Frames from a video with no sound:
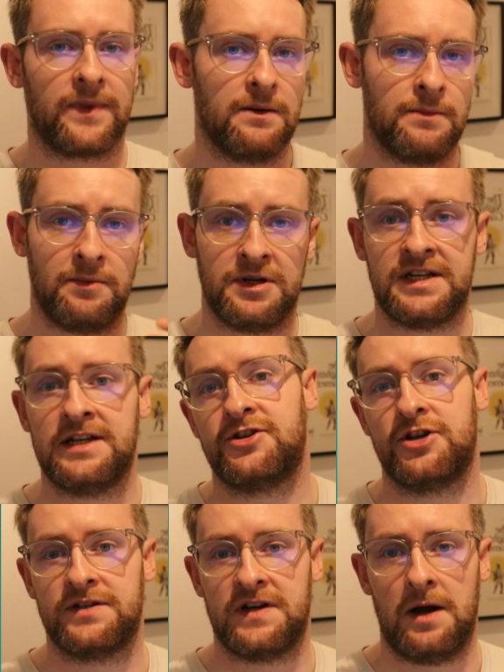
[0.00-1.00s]
maybe teaching
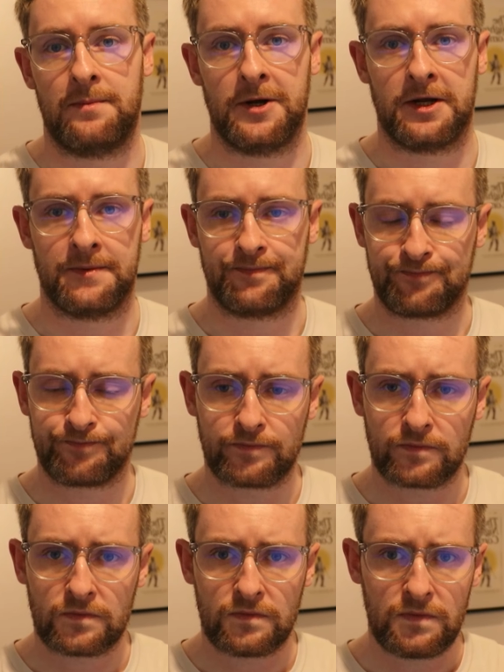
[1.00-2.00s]
a topic
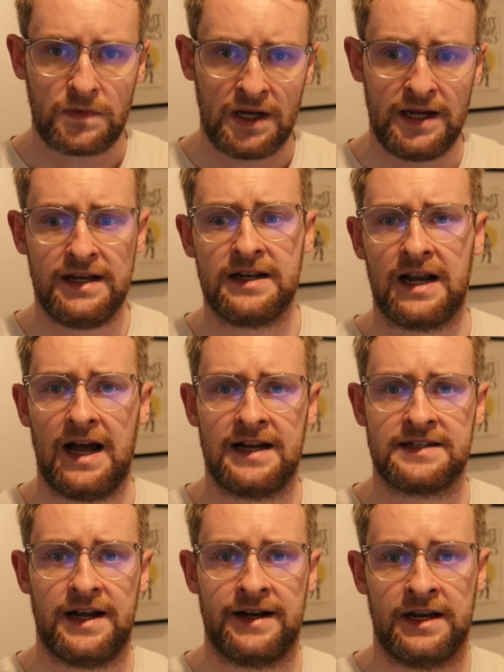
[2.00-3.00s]
in class,
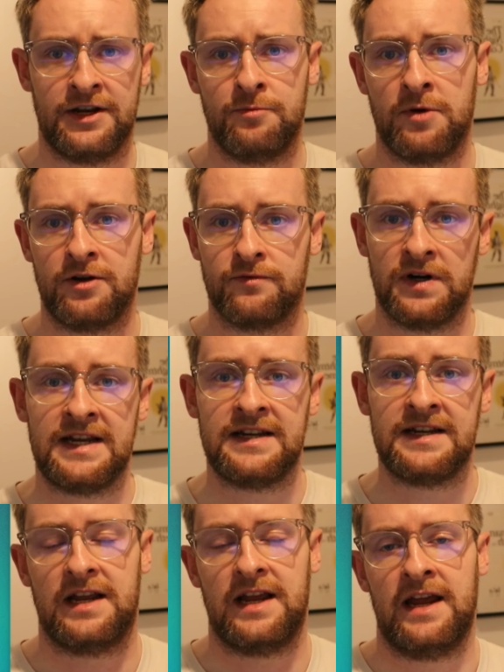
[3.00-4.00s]
and then you might
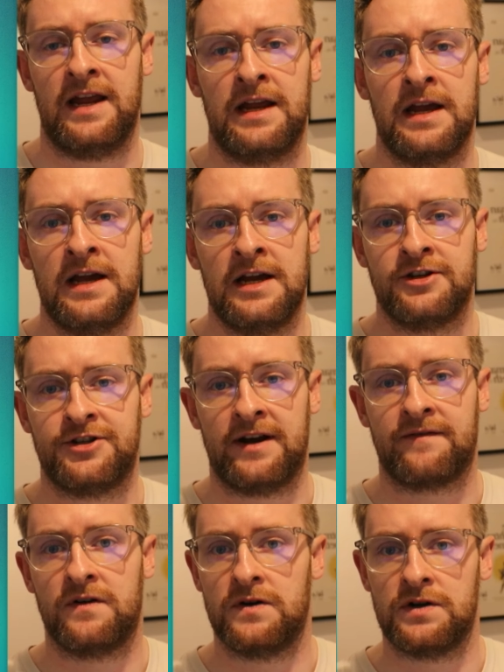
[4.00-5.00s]
release a check
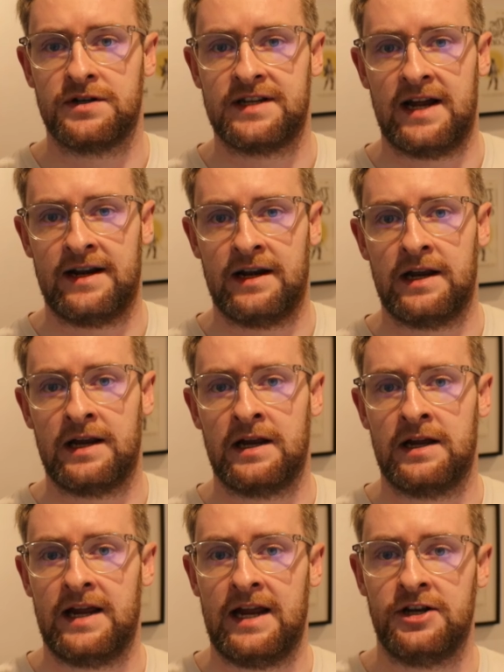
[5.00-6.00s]
for understanding
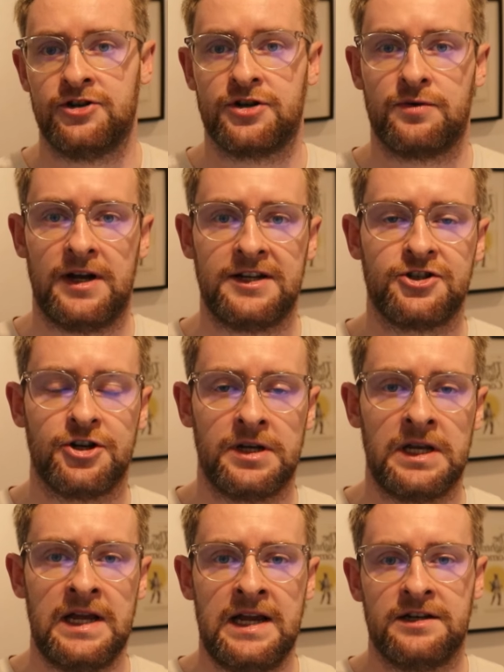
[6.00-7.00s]
hinge question
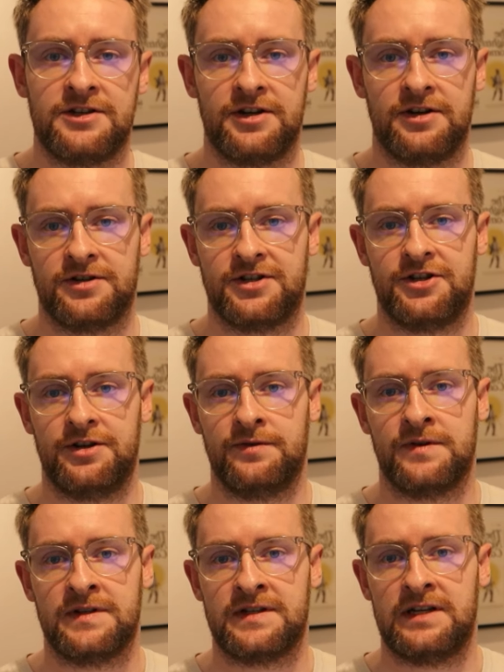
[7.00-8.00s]
to your
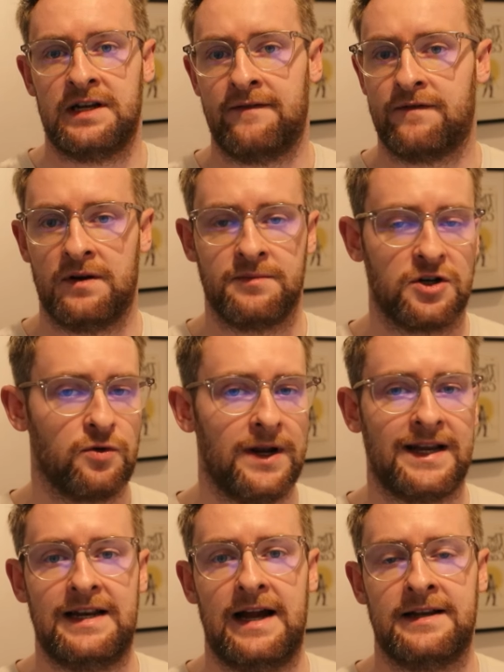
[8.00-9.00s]
students for them to
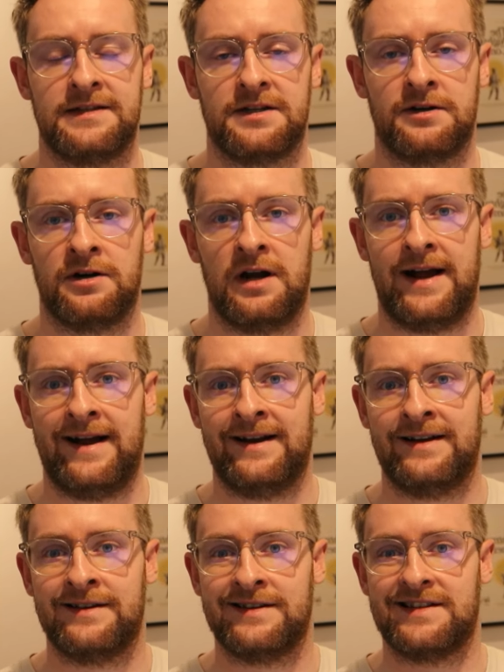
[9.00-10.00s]
quickly answer
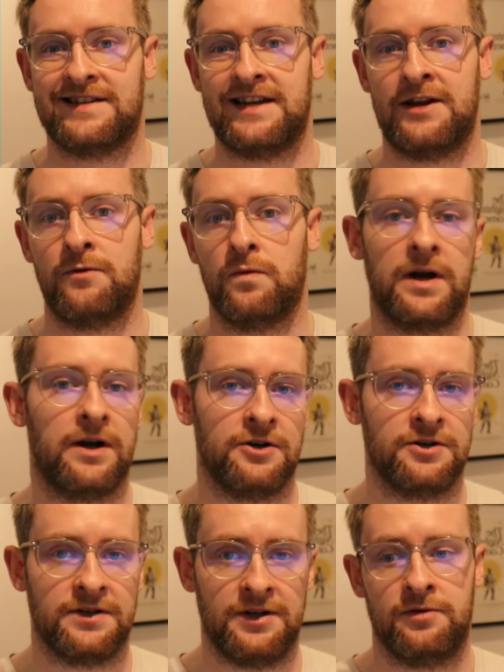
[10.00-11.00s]
and see where
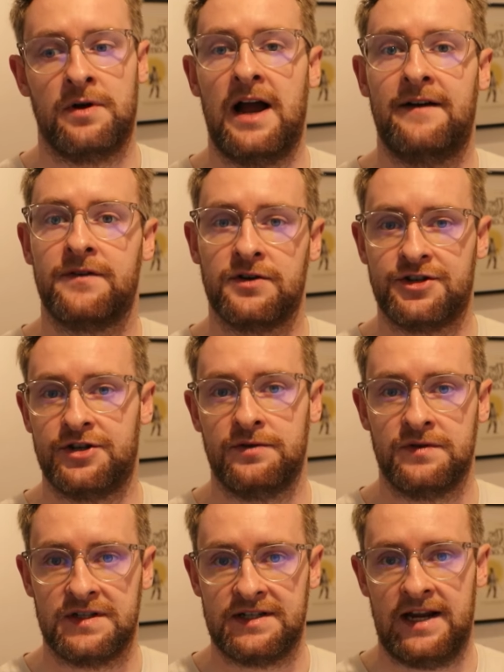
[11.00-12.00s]
have your
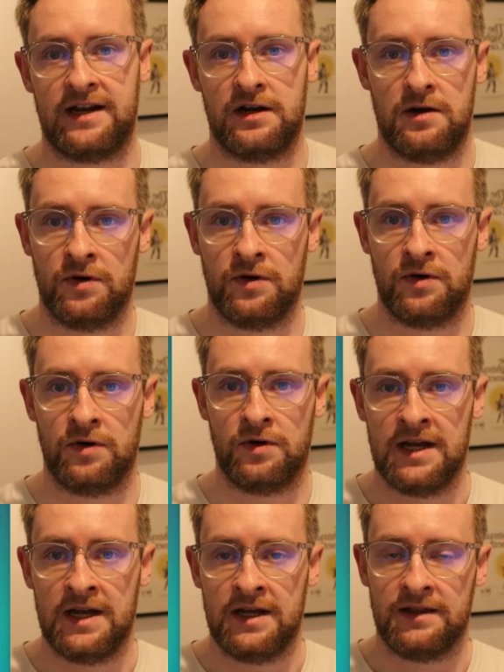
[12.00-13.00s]
students taken on board
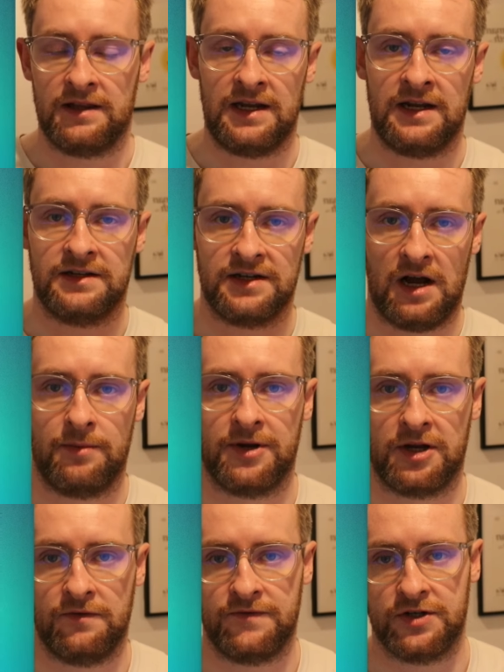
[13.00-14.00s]
the topic
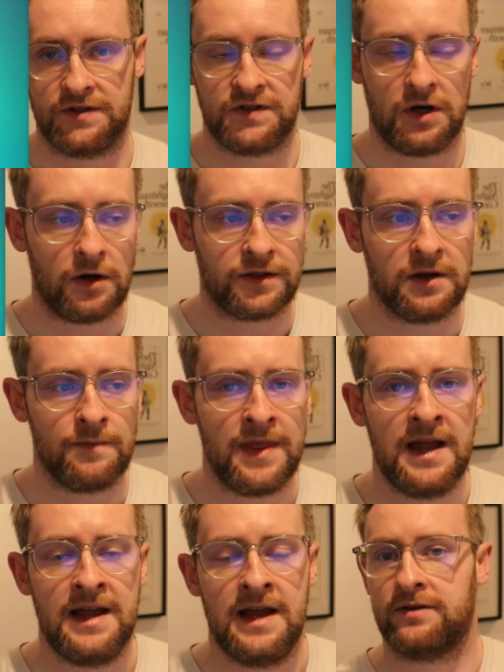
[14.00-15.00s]
you've just taught them.
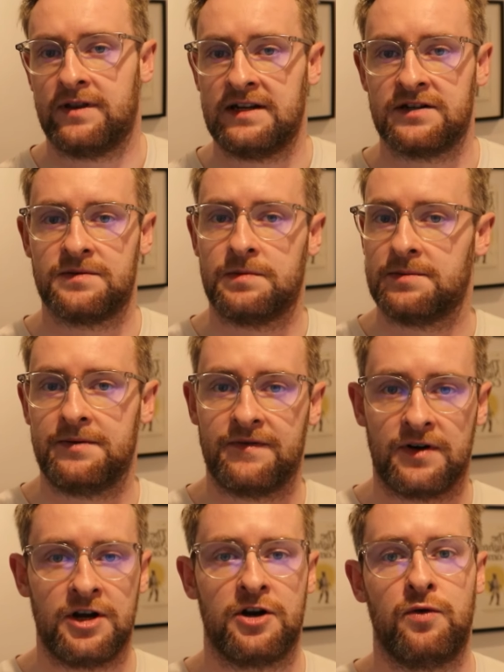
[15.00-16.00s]
These are supposed to be
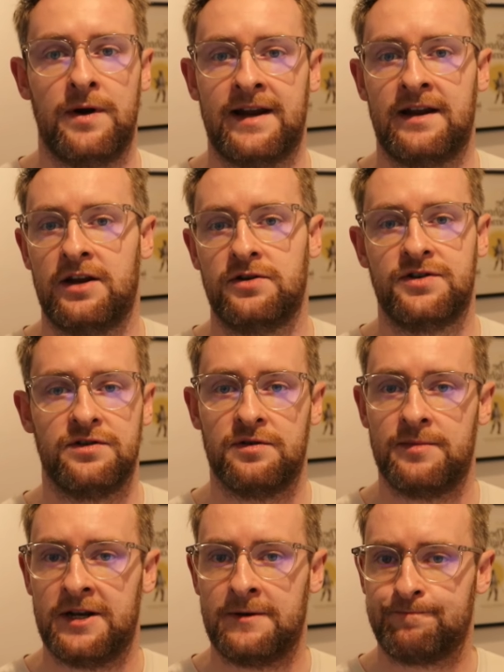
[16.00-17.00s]
very quick. You do them
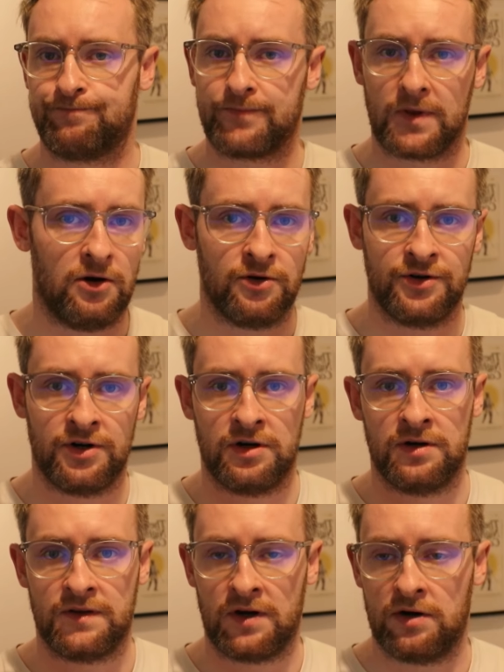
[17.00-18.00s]
in
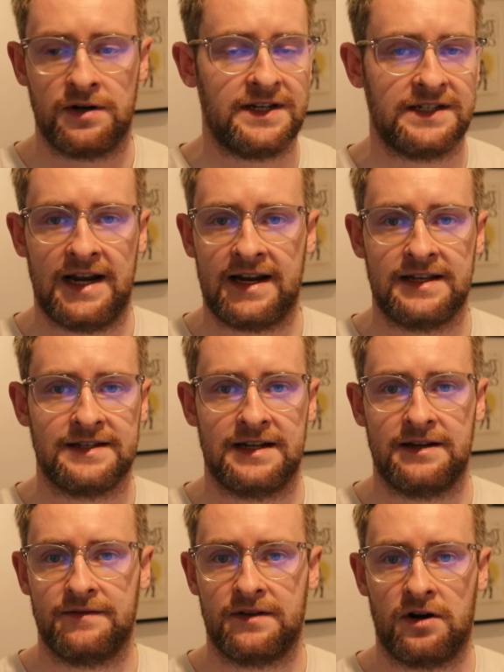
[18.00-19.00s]
under 30 seconds
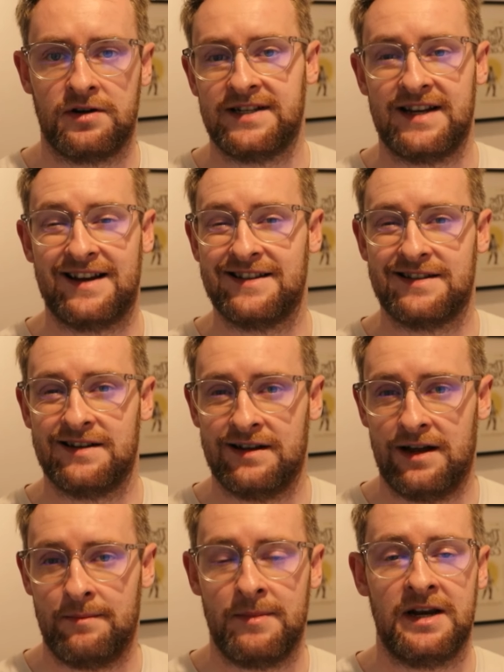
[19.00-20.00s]
to
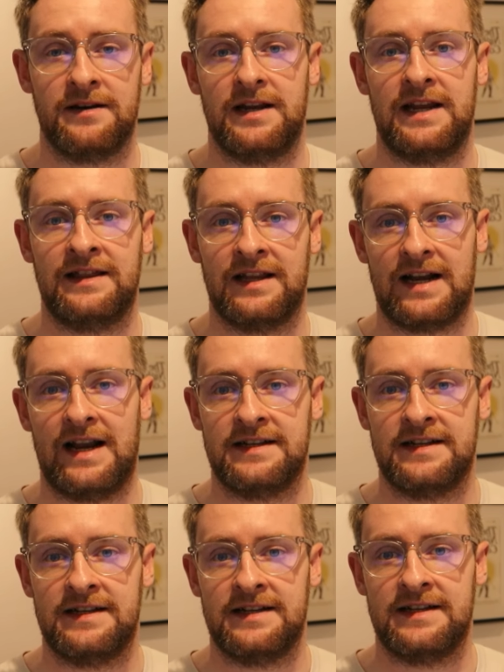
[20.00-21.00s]
a minute in the class
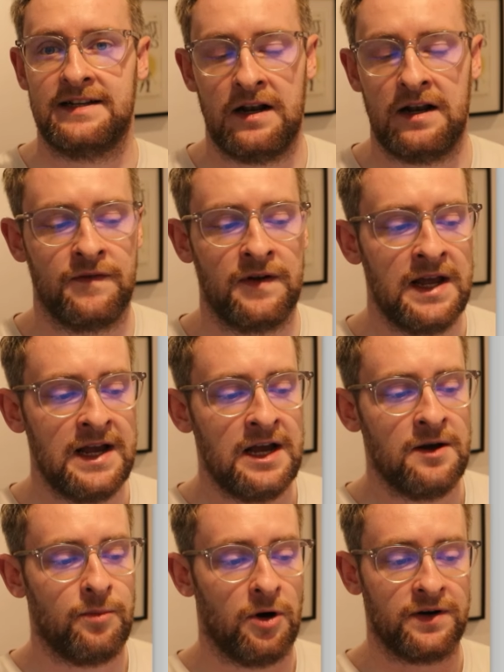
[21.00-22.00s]
itself.
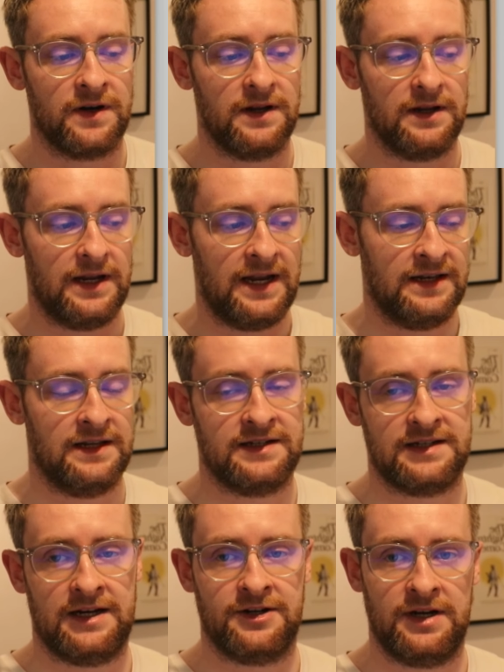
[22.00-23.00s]
But in this
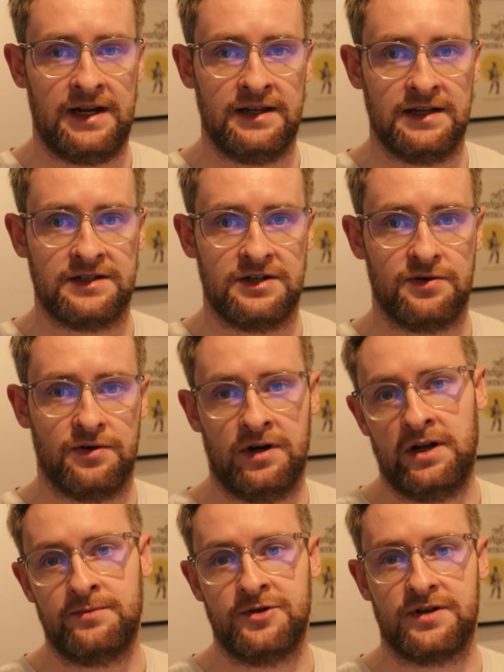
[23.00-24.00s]
tutorial,
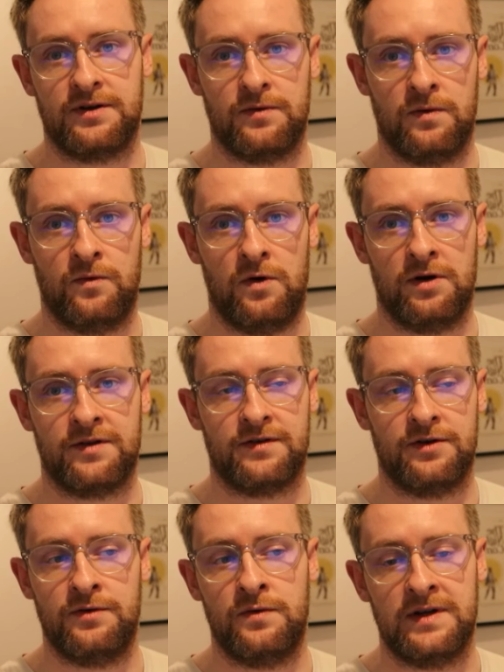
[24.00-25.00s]
I'm just going to walk
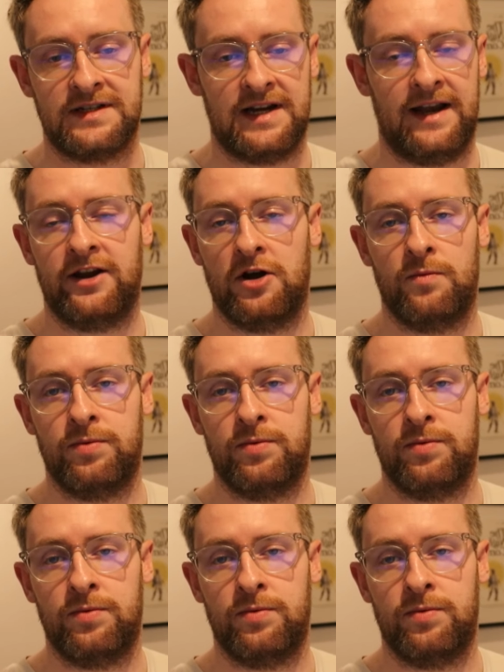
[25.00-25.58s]
through setting up